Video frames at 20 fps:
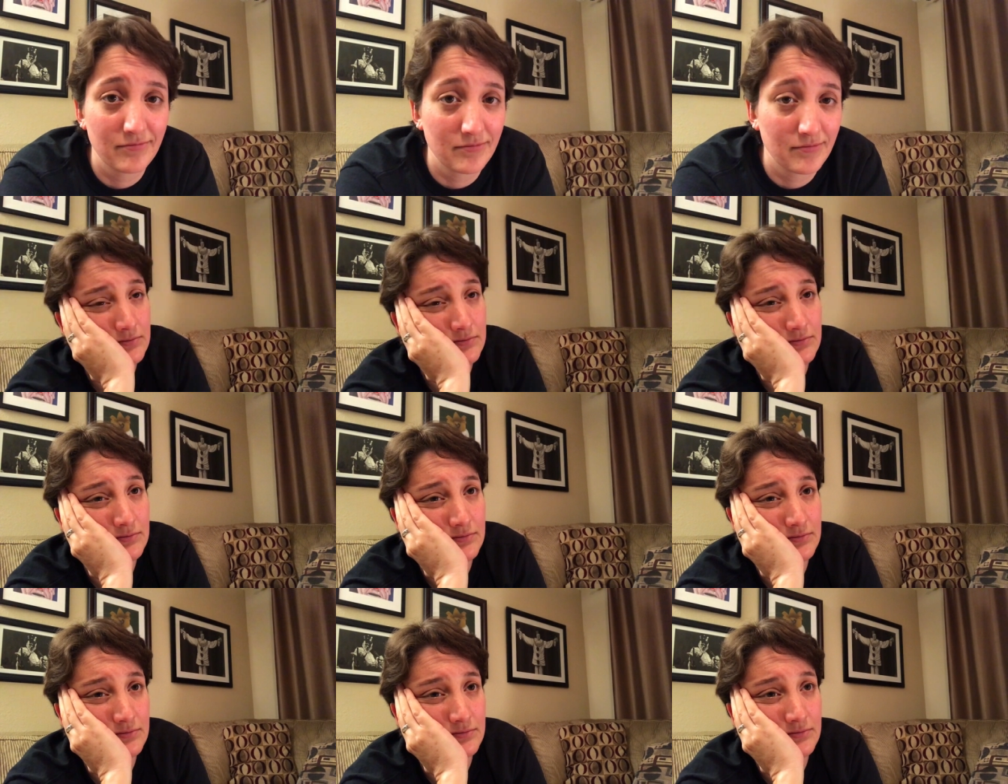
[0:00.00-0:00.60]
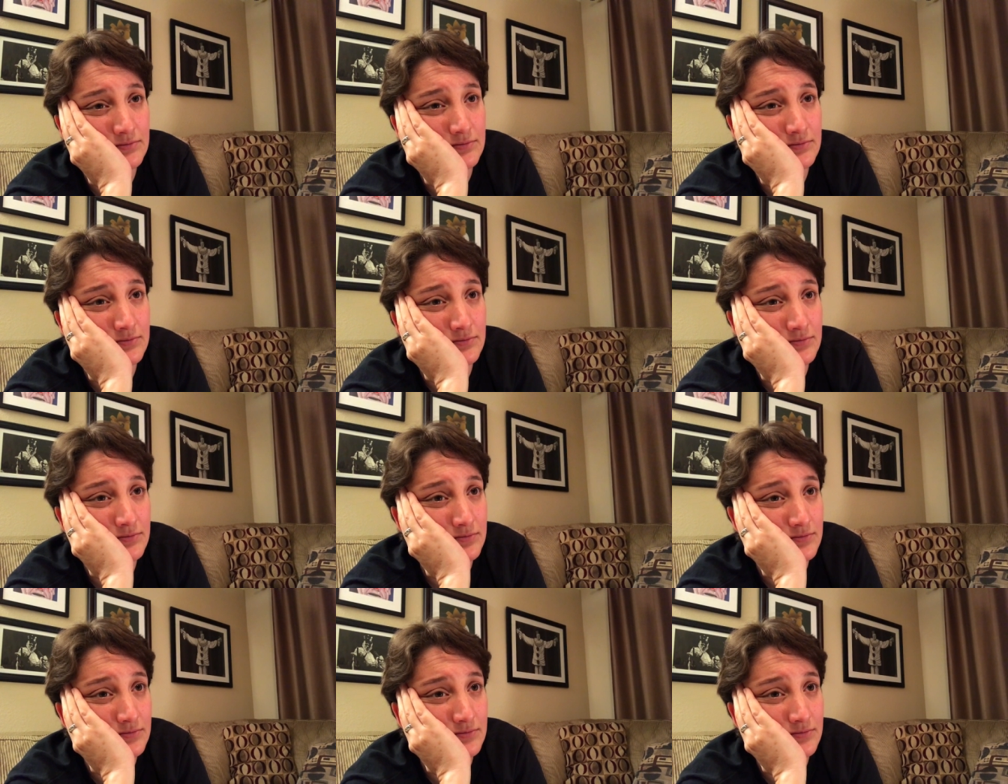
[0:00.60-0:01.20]
For all of you,
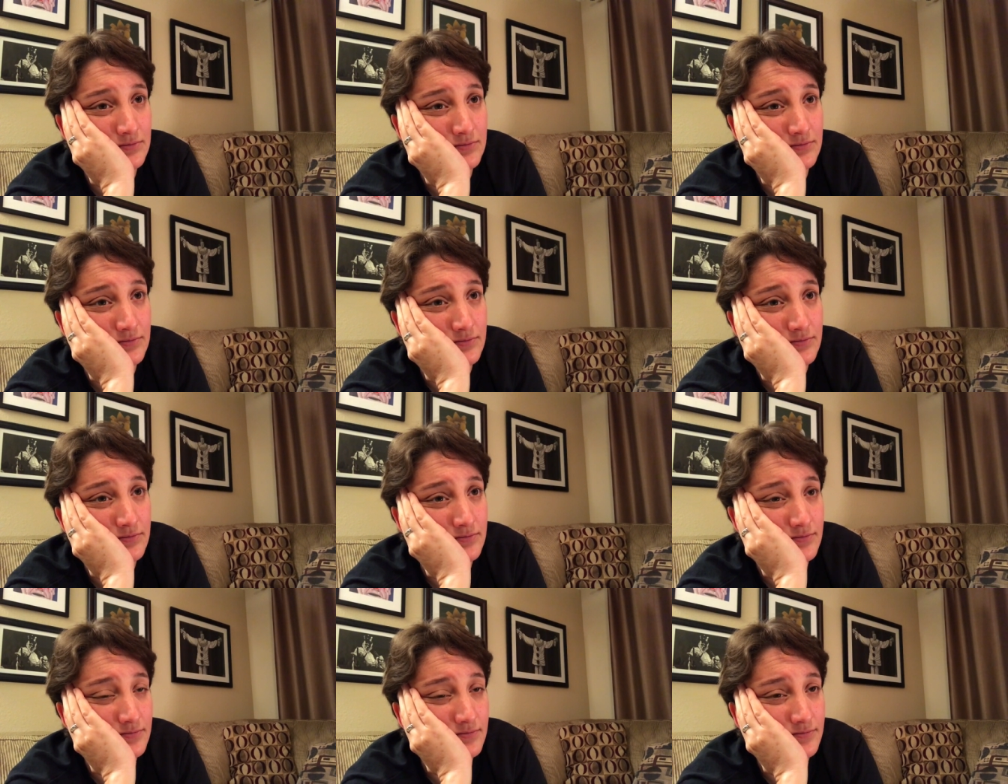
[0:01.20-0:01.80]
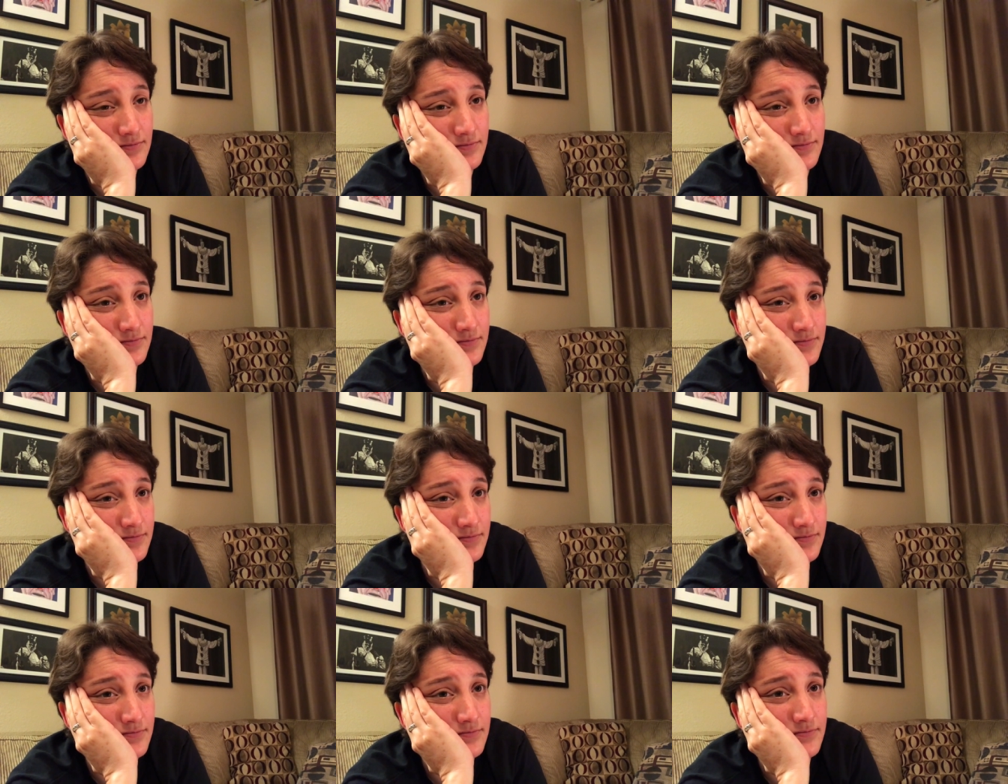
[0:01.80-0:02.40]
actually,
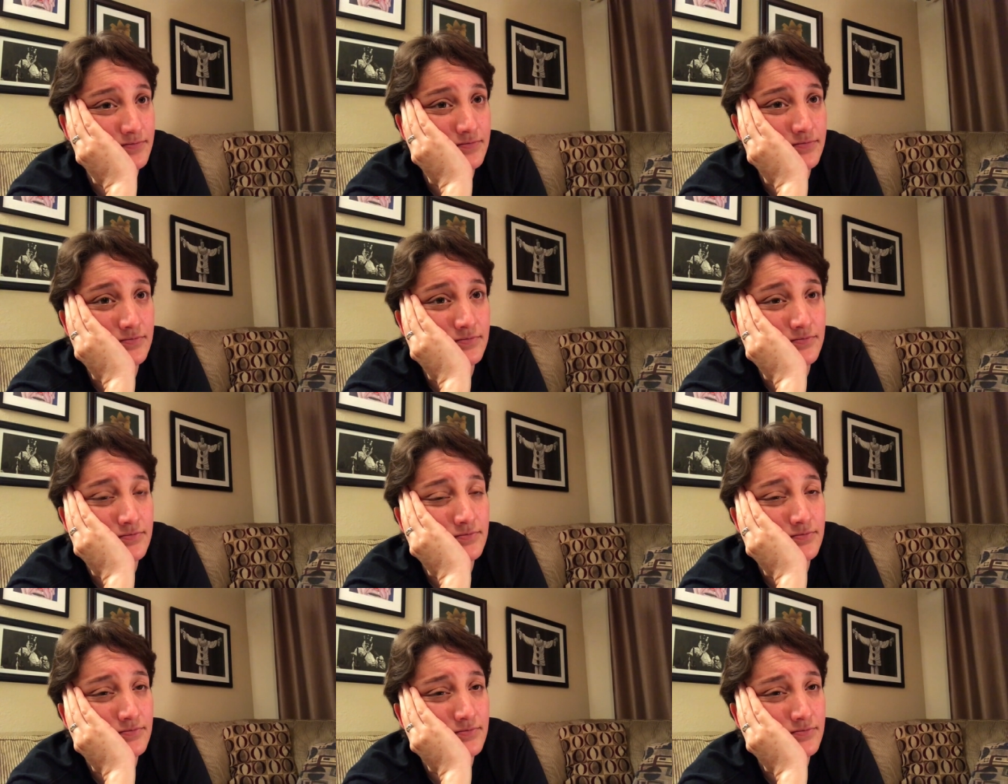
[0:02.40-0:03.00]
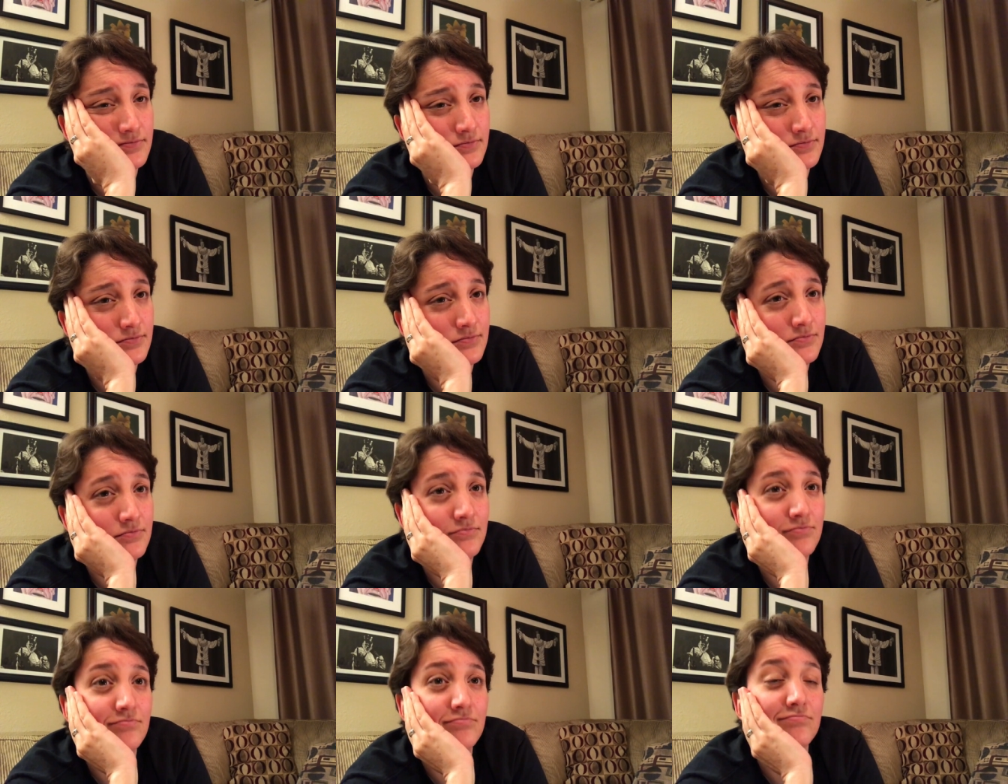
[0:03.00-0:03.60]
one of you has gone
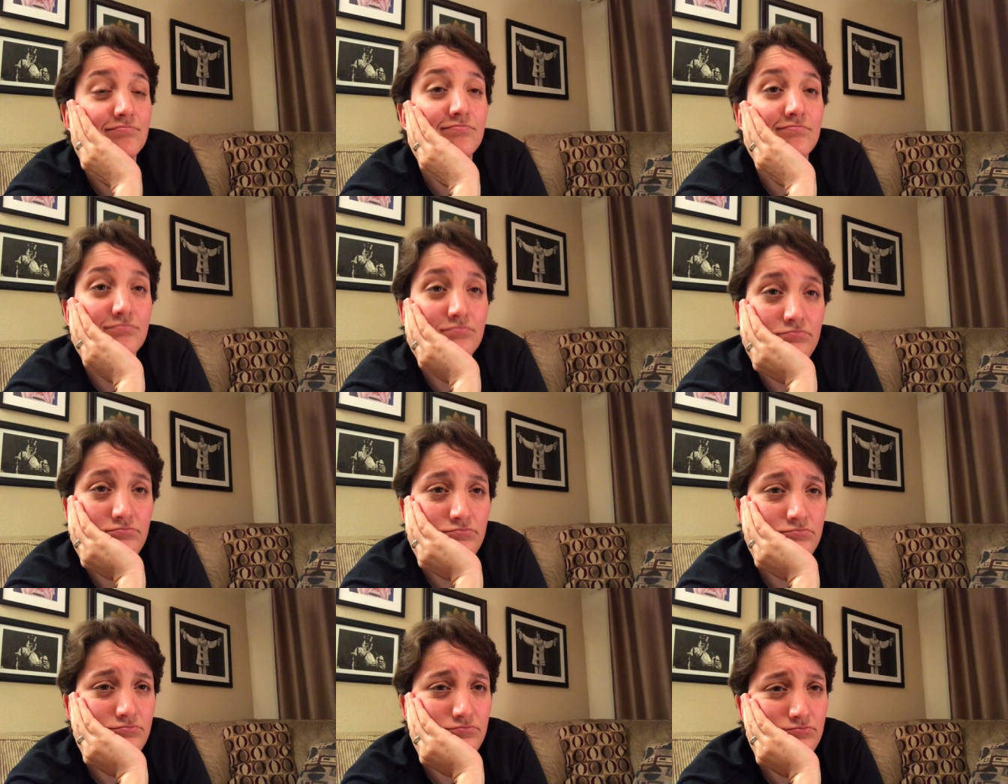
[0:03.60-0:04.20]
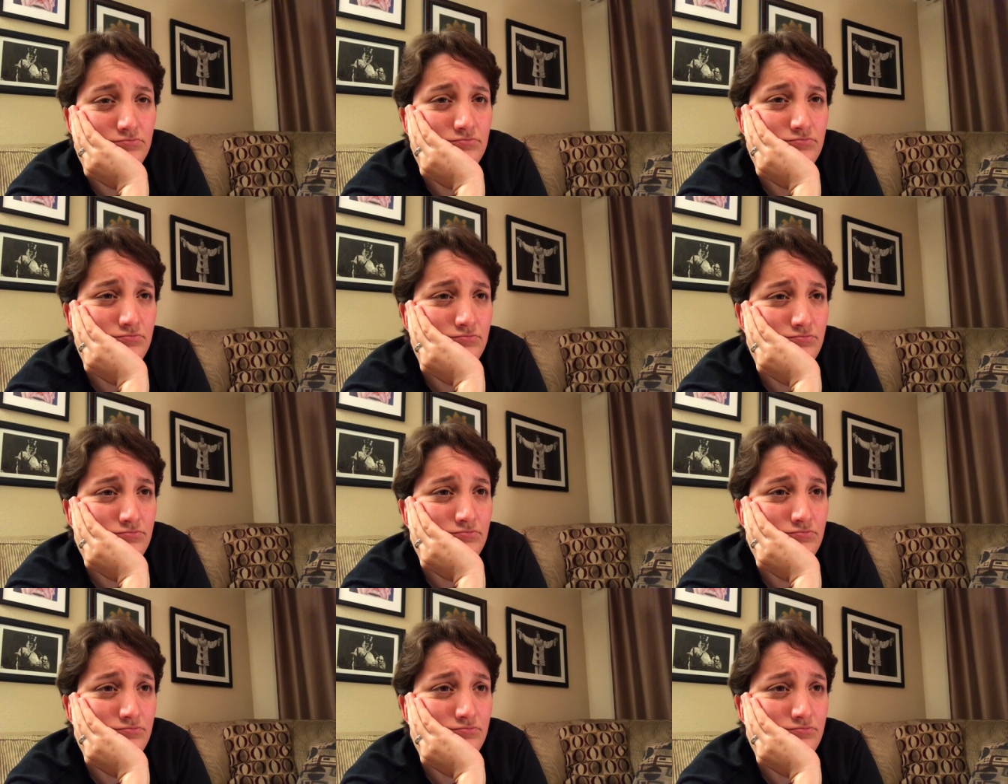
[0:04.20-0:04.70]
through to the next round.